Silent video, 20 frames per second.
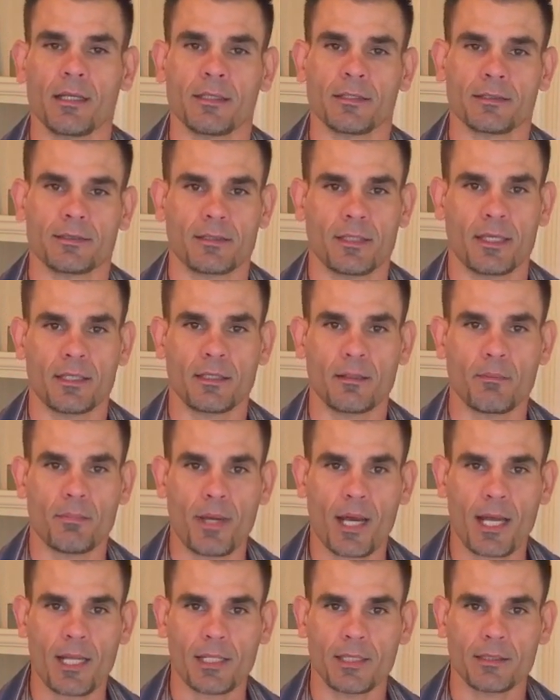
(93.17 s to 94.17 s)
sign the
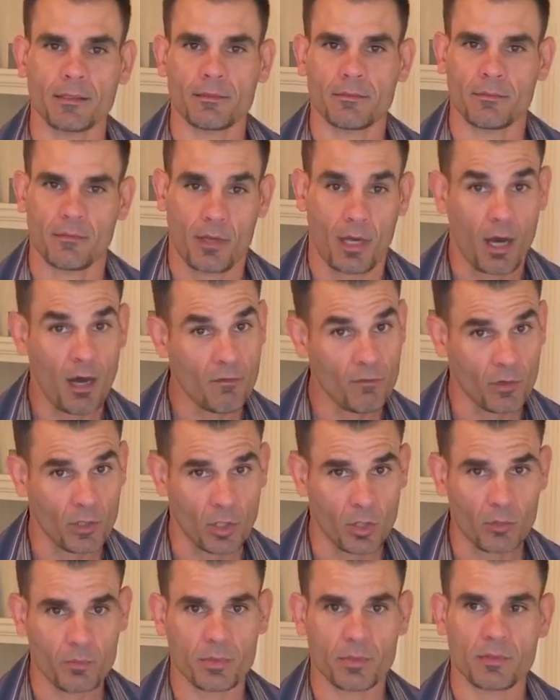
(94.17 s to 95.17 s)
ballot
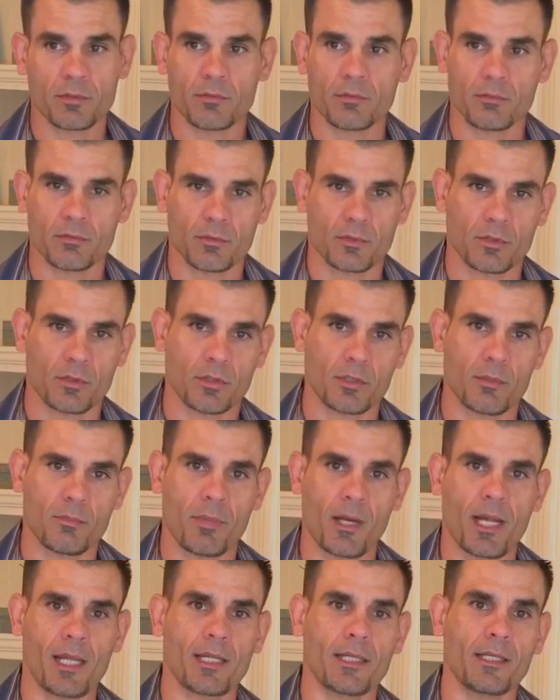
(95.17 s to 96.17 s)
envelope, turn the
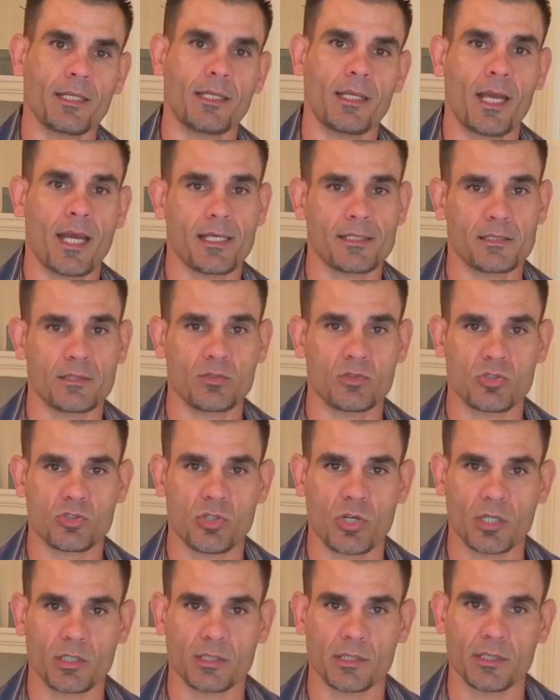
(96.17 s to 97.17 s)
ballot in as
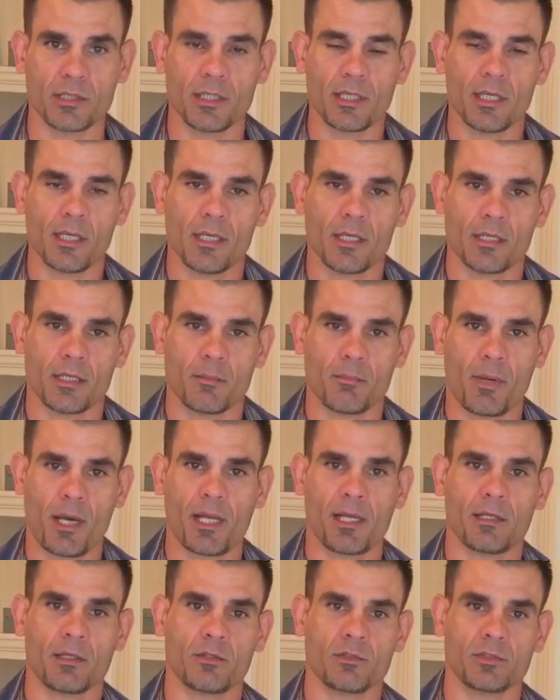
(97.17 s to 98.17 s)
instructed. The
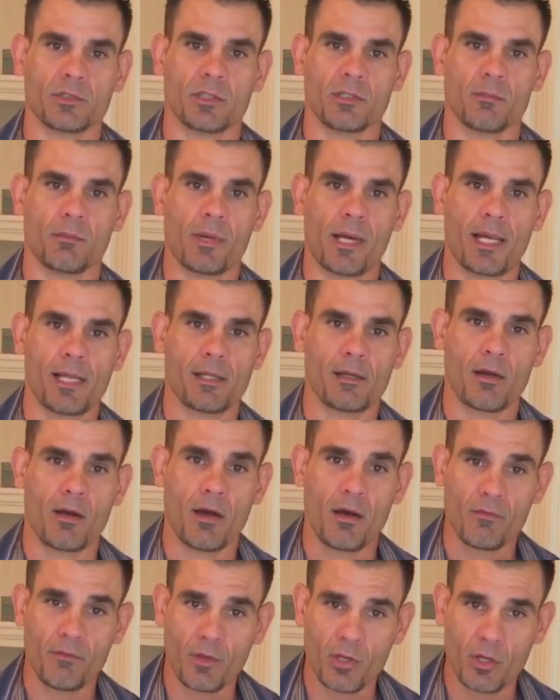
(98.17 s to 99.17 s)
ballot goes in a ballot
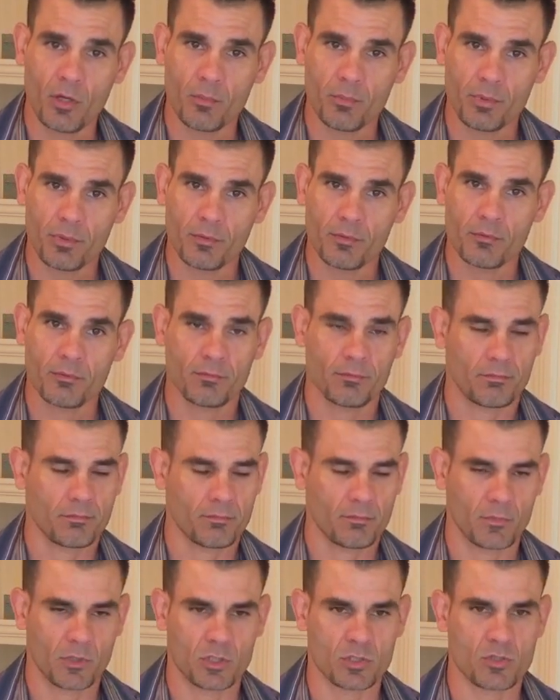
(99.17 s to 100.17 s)
envelope.
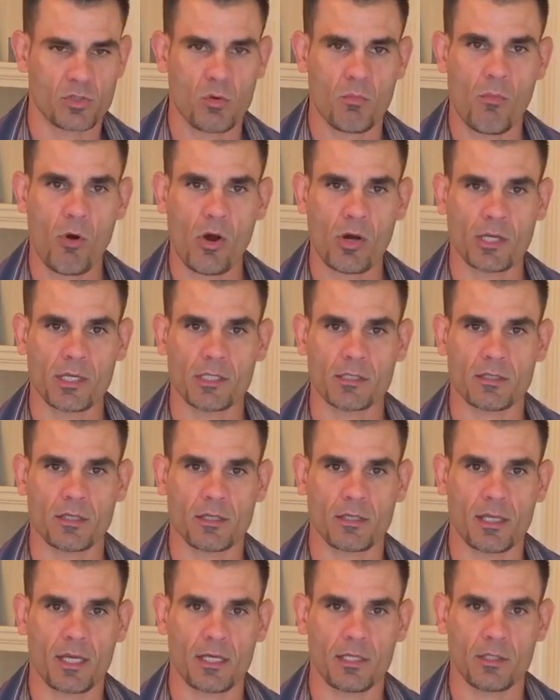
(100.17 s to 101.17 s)
There's no markings
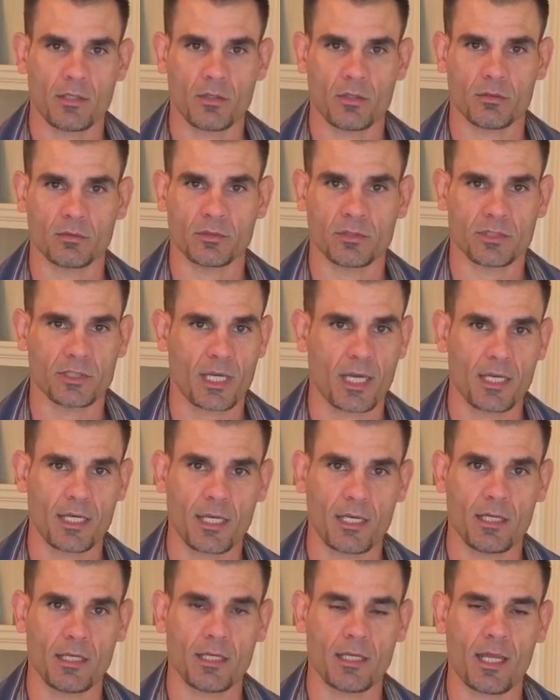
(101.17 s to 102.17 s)
on that. You don't sign
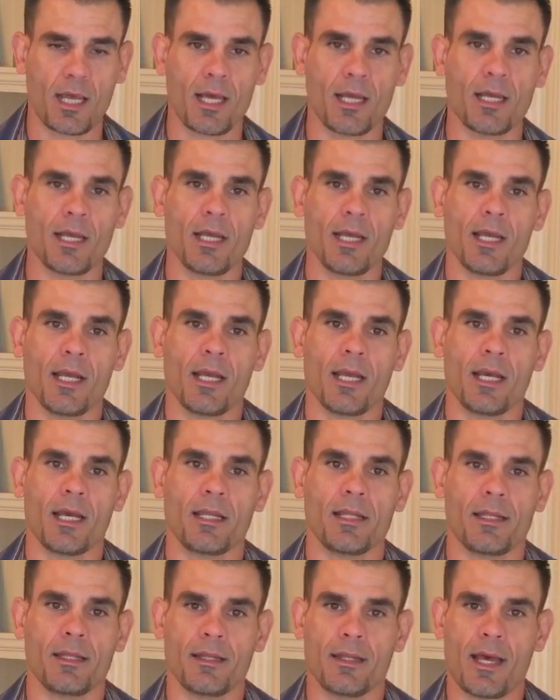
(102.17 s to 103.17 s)
any of that.
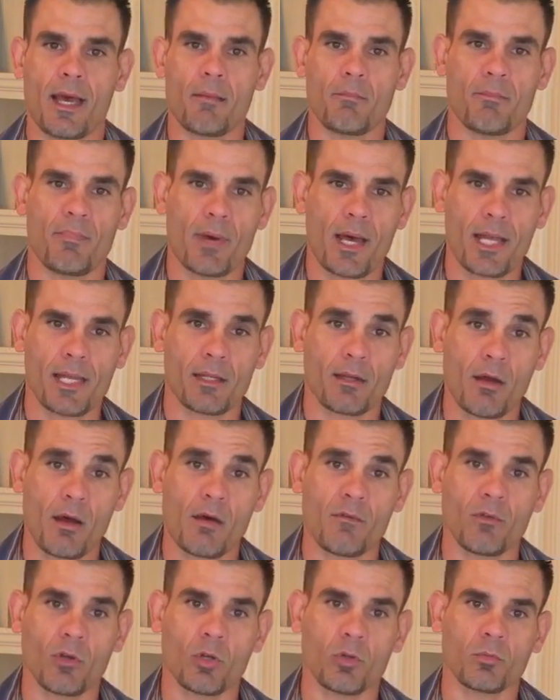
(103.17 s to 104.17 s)
And then that ballot
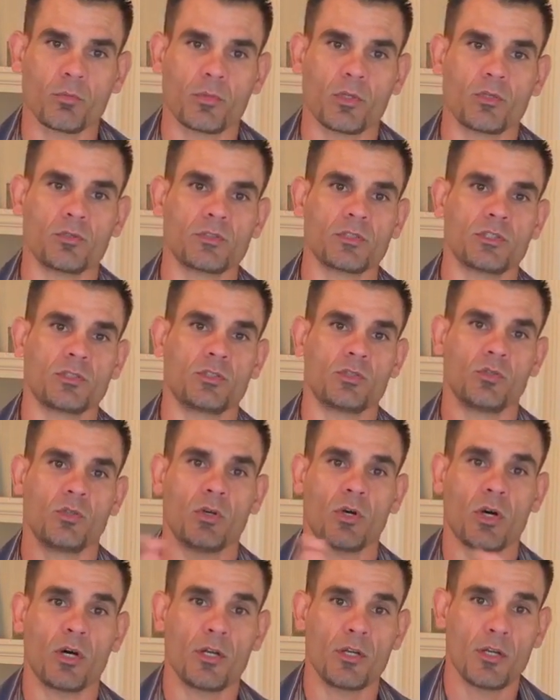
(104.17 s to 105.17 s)
envelope goes
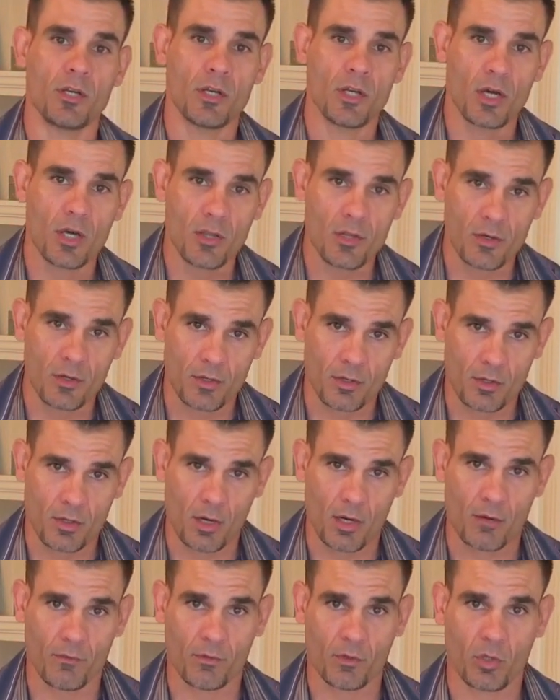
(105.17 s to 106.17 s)
into another
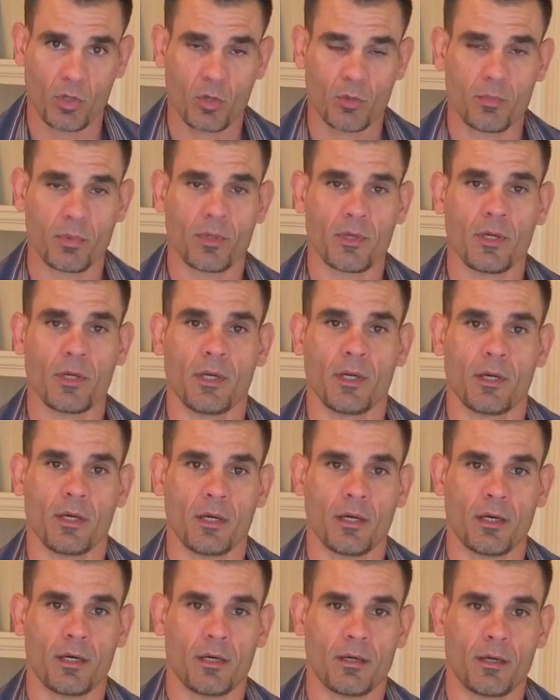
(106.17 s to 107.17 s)
envelope,
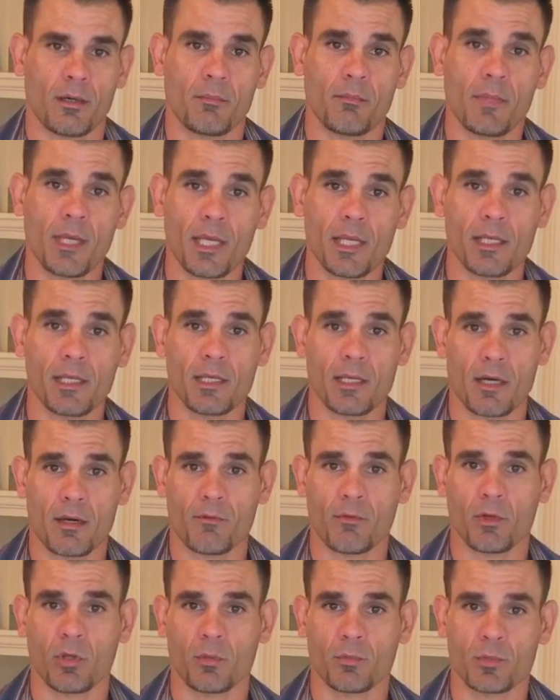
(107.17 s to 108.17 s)
a mailing
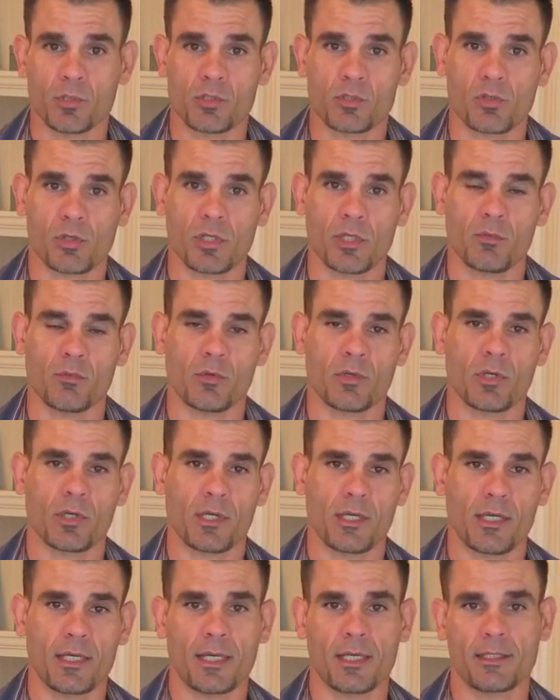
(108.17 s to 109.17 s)
envelope usually, where
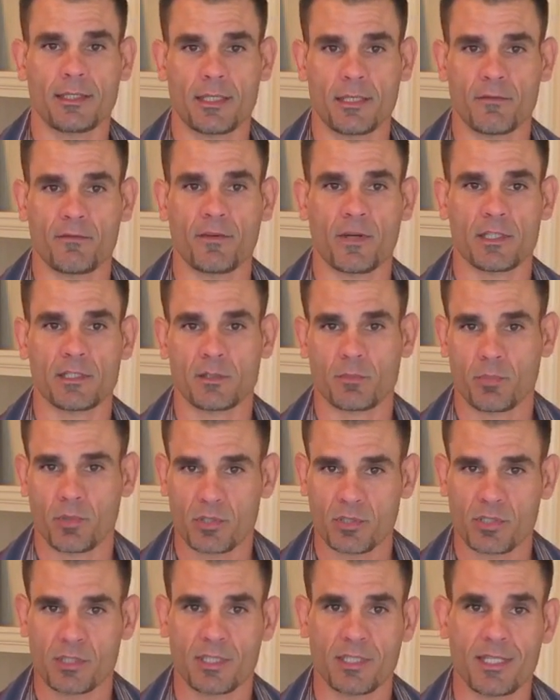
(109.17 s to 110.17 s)
it identifies a
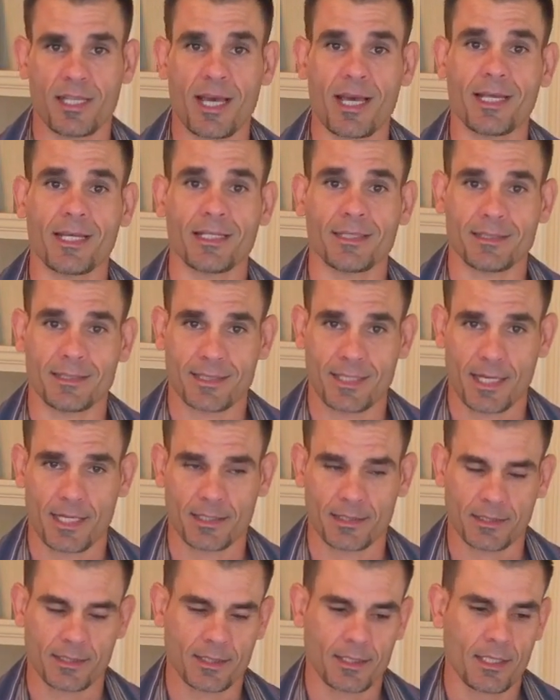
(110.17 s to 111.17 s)
person and that gets
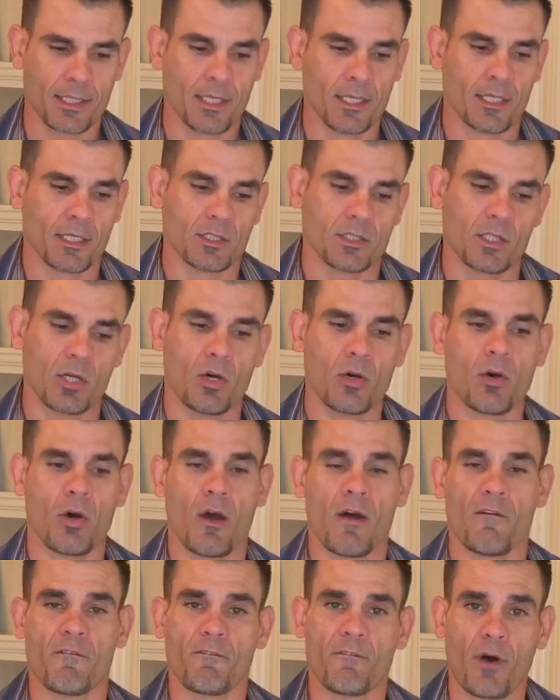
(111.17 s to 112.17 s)
signed. So
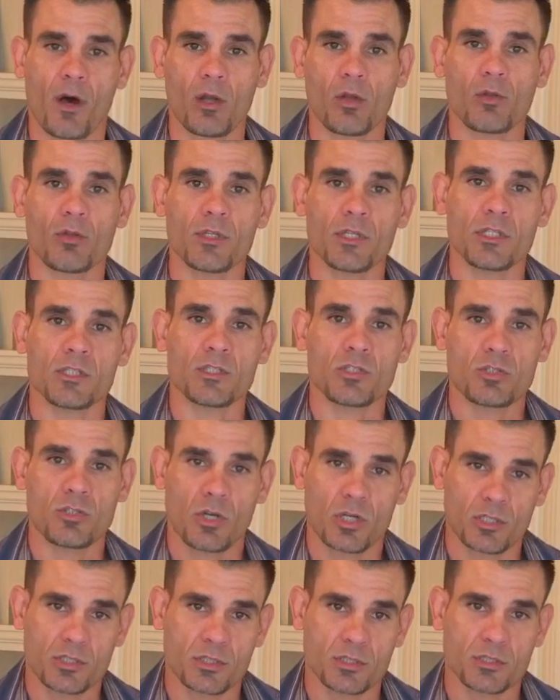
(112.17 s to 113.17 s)
follow the
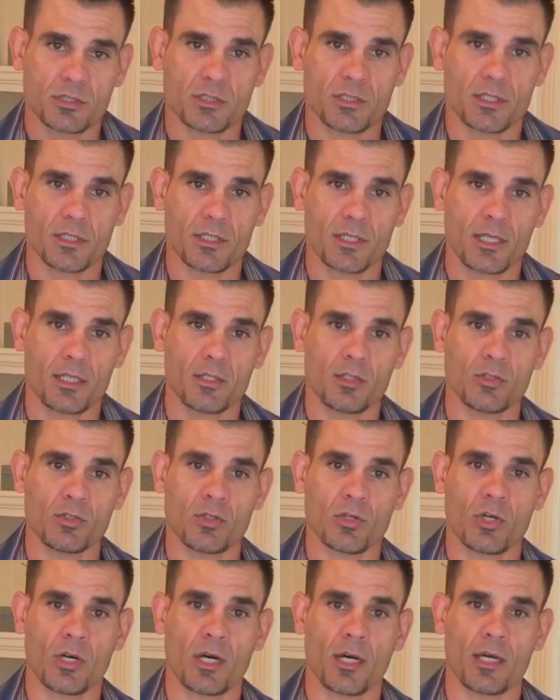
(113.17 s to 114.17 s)
instructions that
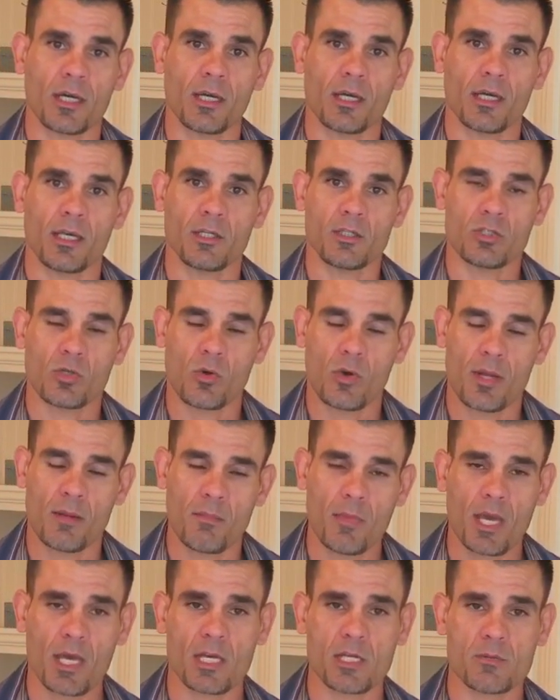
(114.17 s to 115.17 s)
your HOA
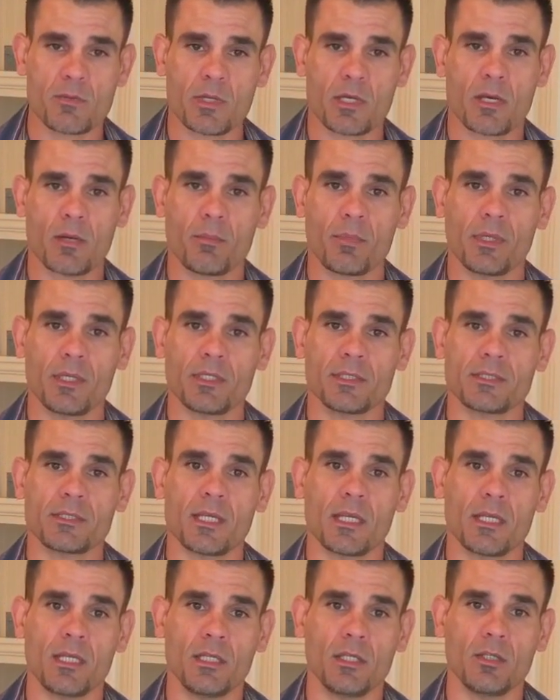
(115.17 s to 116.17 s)
management company is
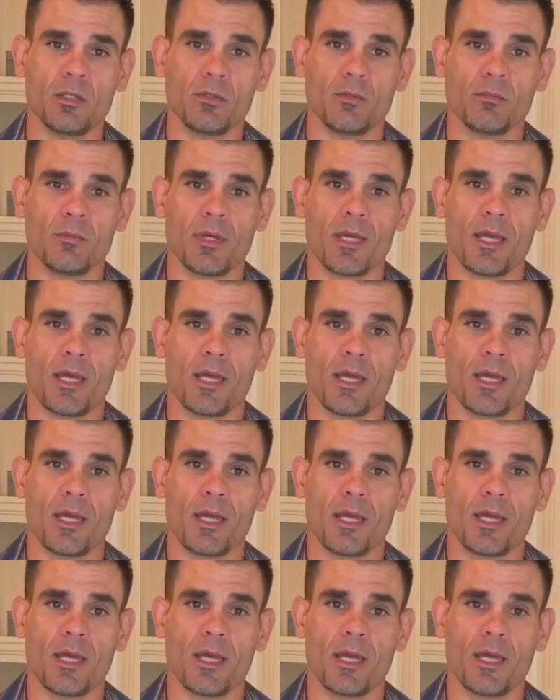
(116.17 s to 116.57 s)
sending you.